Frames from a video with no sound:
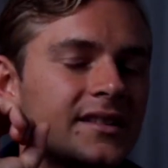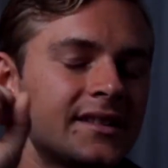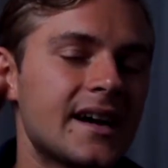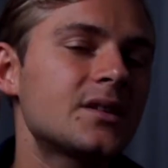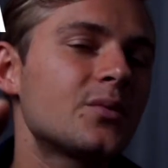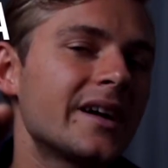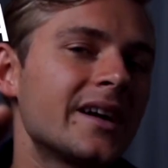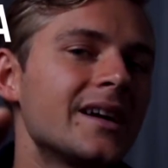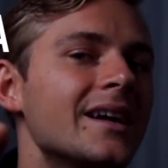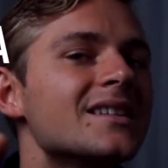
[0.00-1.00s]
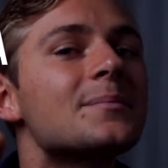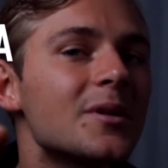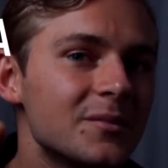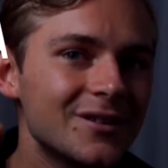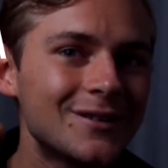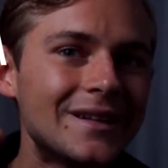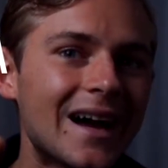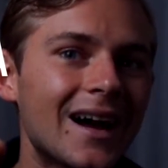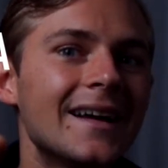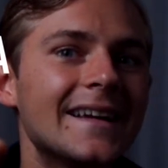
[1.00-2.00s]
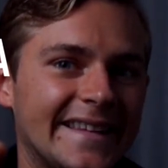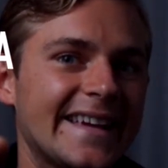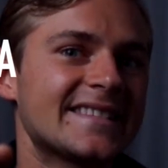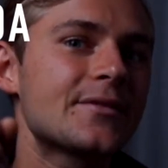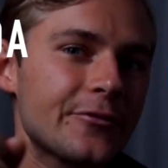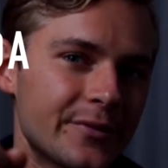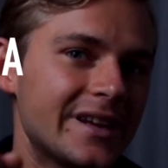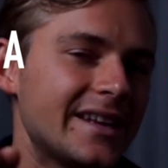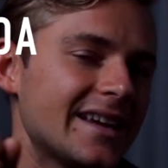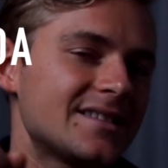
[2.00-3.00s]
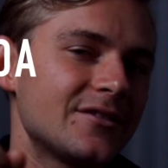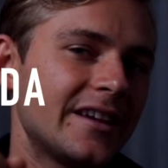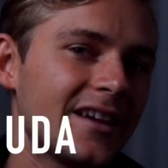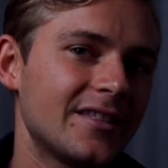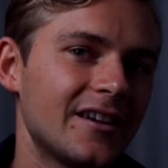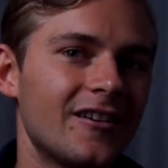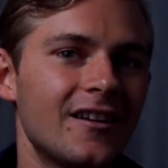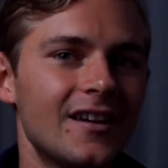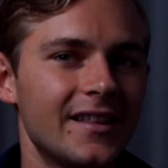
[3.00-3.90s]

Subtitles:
That way is Bermuda, takes 3 days to get there.